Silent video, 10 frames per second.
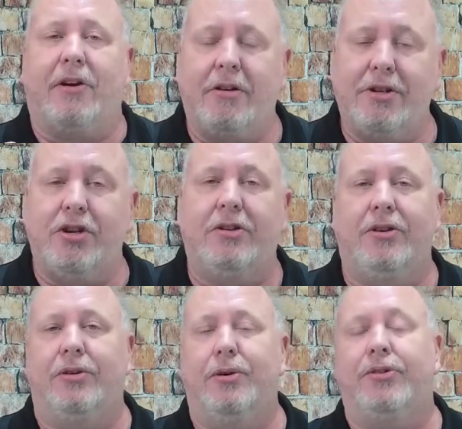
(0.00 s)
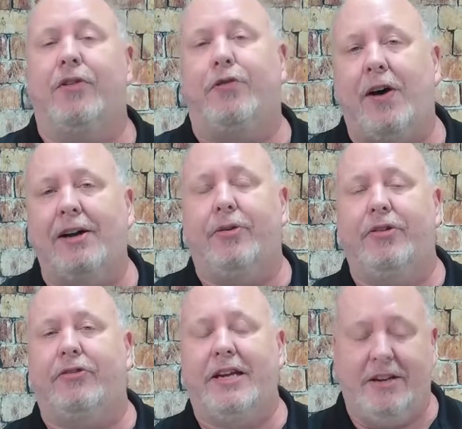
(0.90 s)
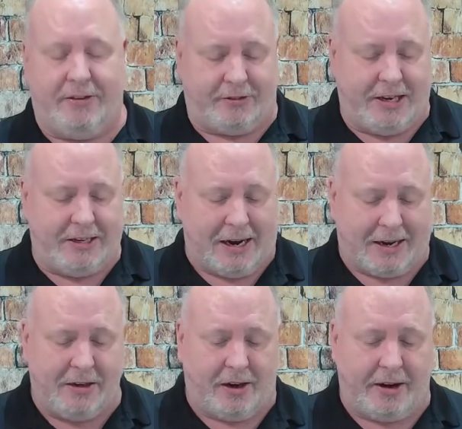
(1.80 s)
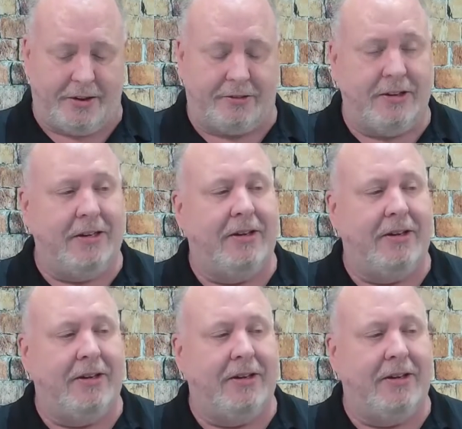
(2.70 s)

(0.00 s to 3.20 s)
urging you to follow the CDC guidelines